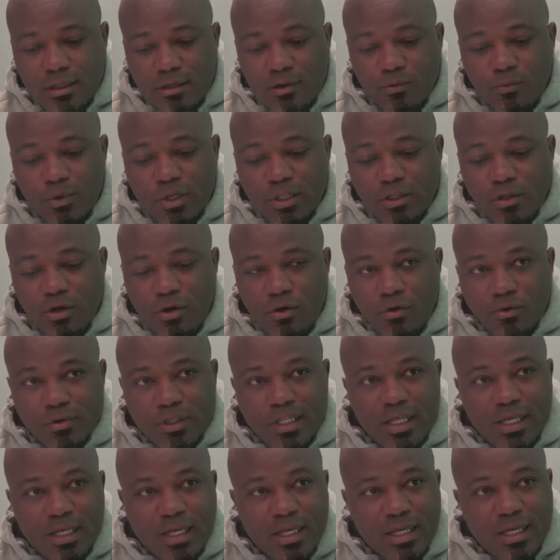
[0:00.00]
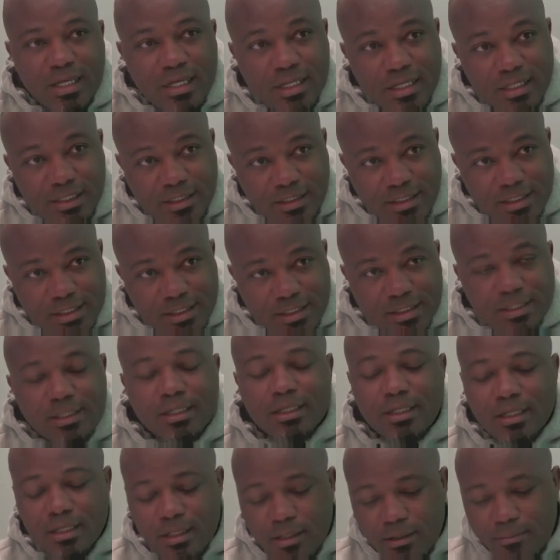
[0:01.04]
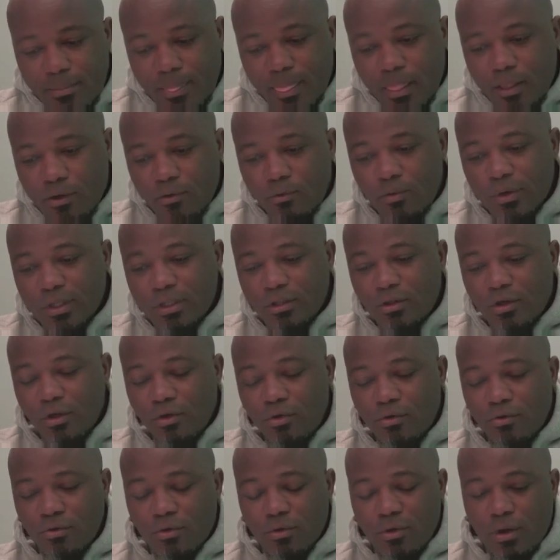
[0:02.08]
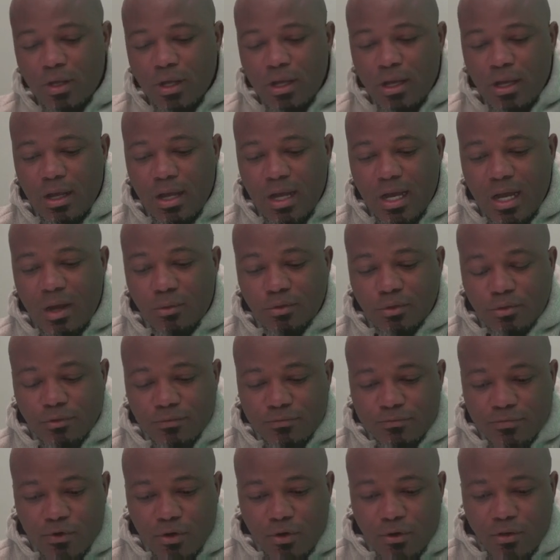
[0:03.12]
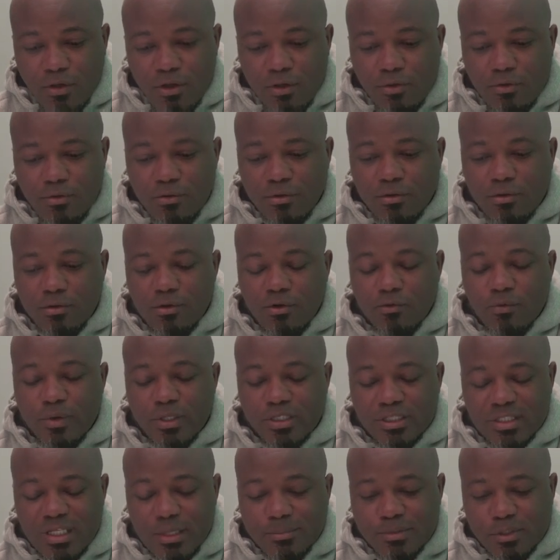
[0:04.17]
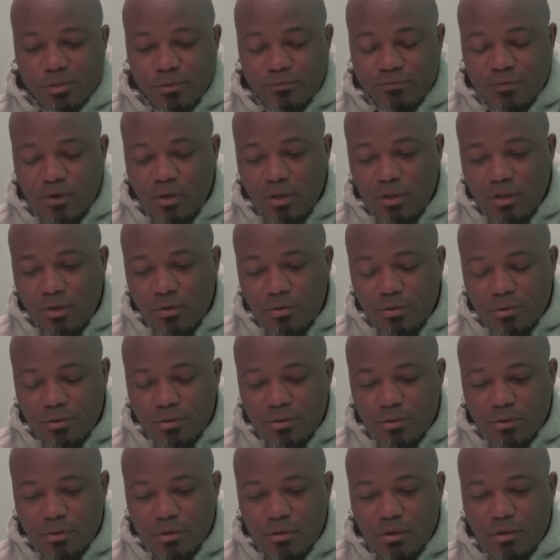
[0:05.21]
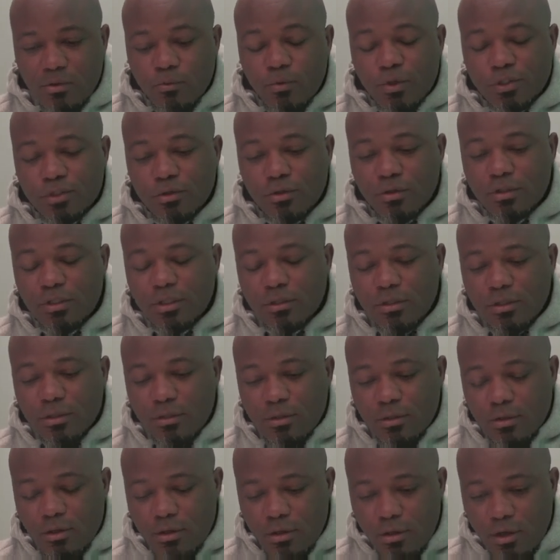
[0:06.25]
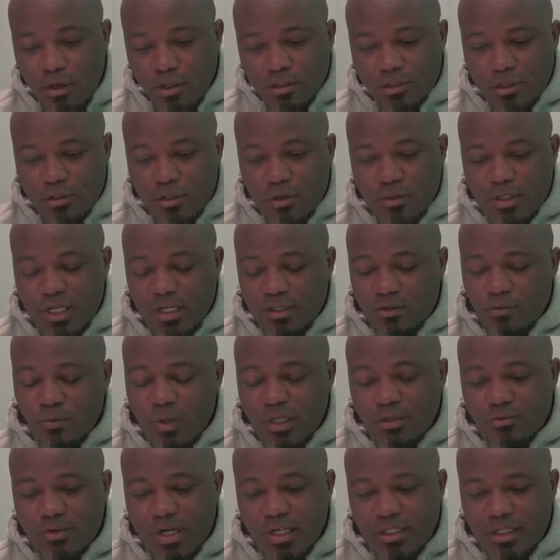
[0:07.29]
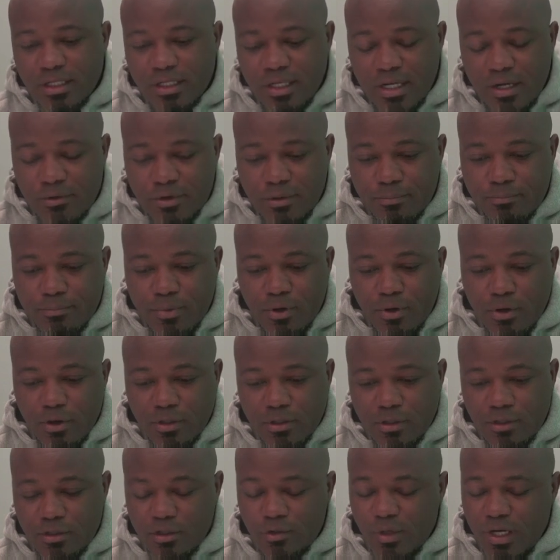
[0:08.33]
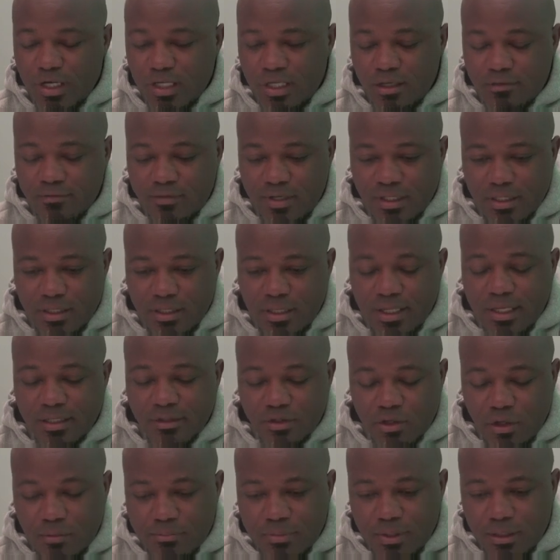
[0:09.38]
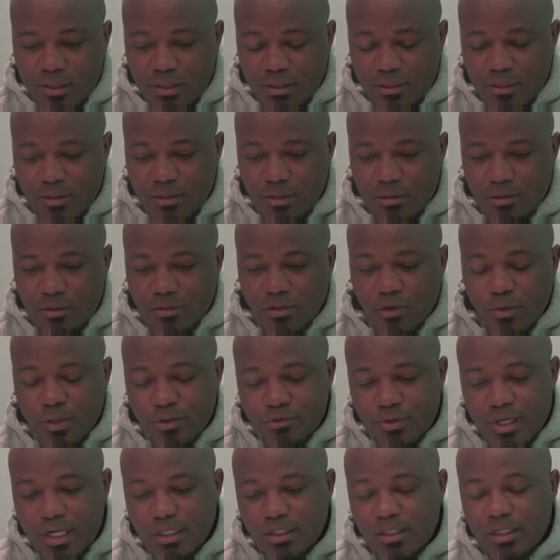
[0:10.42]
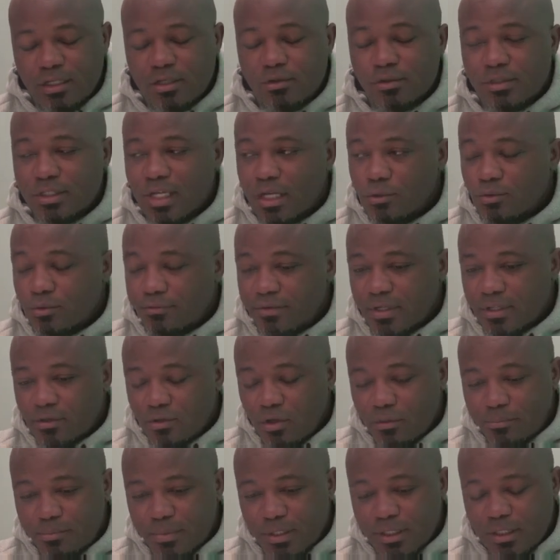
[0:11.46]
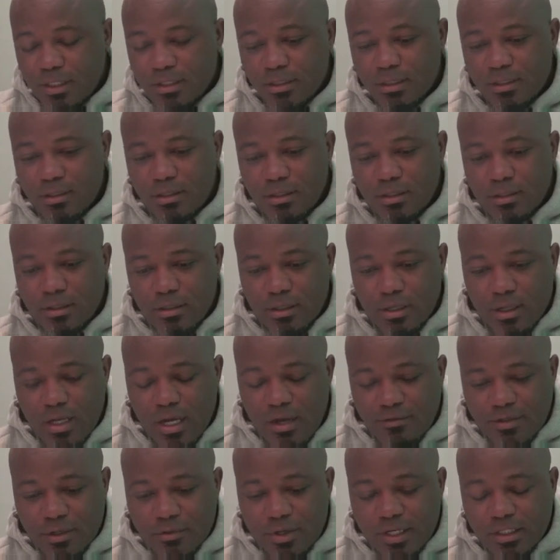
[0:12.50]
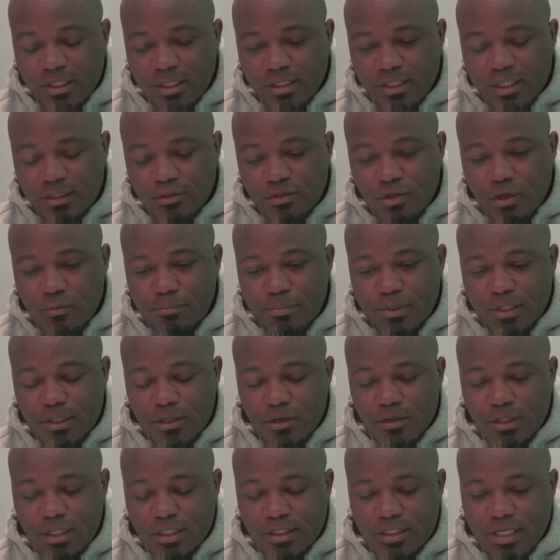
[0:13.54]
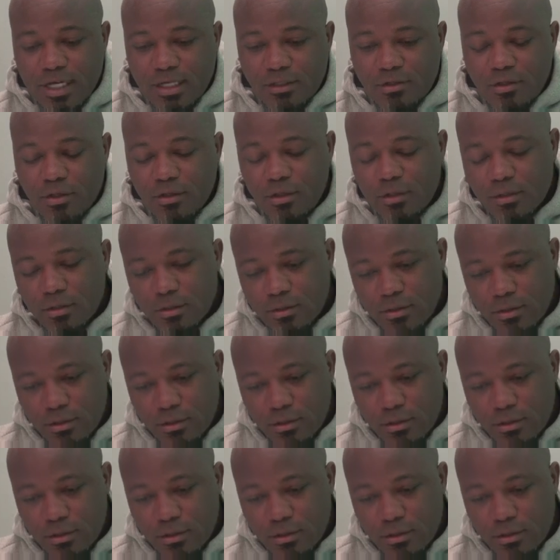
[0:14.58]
we know the hints, we know how to follow, which steps to follow. We should also know that when writing a report, you are given a topic. So when writing, you start with a topic. After writing the topic or the title,